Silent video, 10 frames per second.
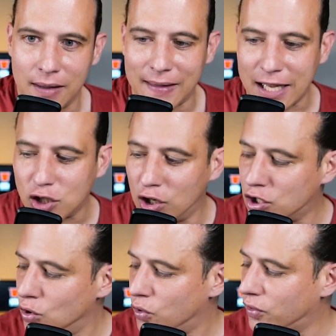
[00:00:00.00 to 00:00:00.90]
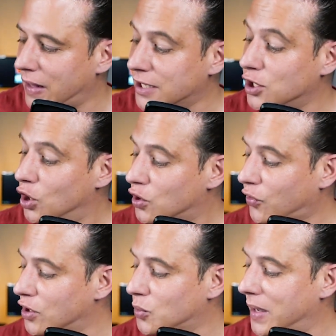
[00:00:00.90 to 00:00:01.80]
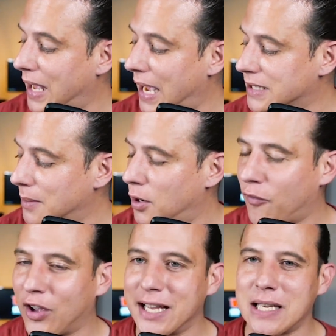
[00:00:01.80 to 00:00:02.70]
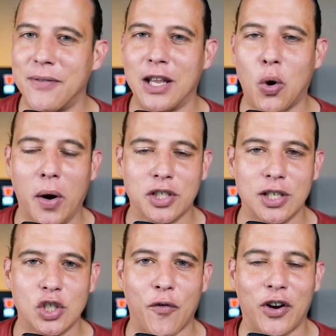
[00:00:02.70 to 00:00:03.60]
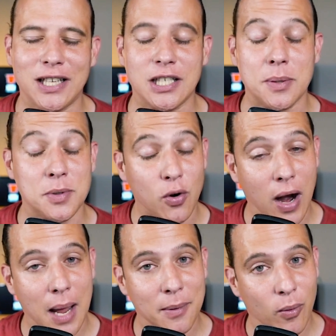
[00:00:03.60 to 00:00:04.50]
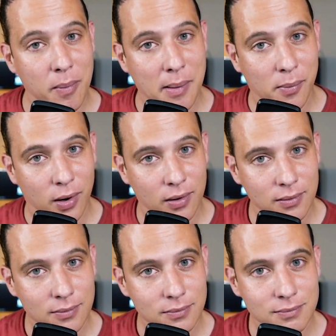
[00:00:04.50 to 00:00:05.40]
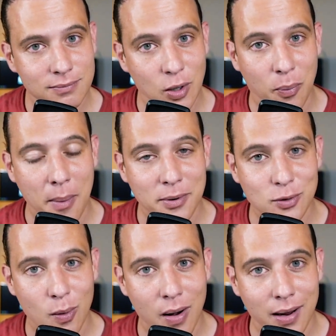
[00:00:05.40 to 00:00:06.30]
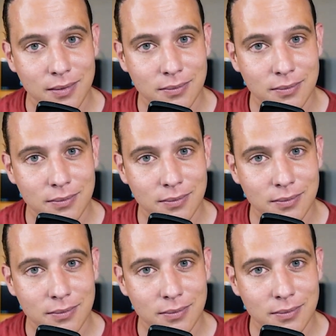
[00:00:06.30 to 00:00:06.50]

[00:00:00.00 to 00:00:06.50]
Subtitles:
That's the news for this week, guys. Let me know if you guys have any questions. Don't forget to subscribe, and remember, the preppers were right.